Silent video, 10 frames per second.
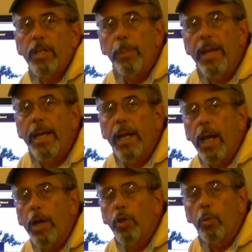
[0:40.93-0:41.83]
Depending
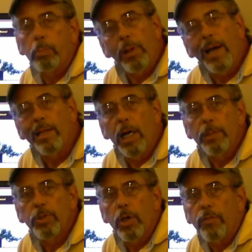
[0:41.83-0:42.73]
on how you apply
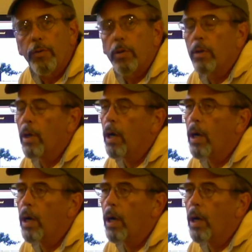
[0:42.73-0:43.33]
lime sulfur,